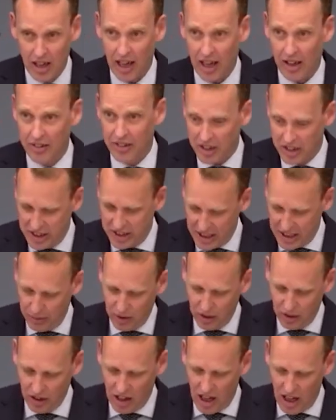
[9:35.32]
under
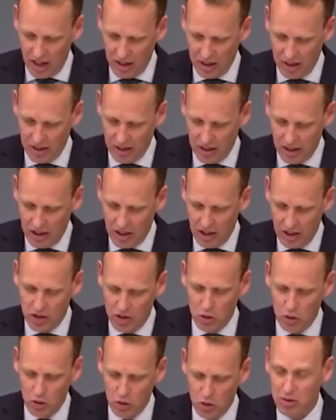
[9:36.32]
civil law
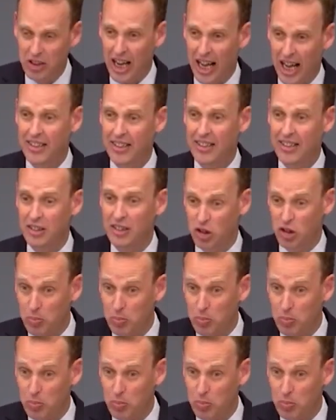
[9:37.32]
to protect,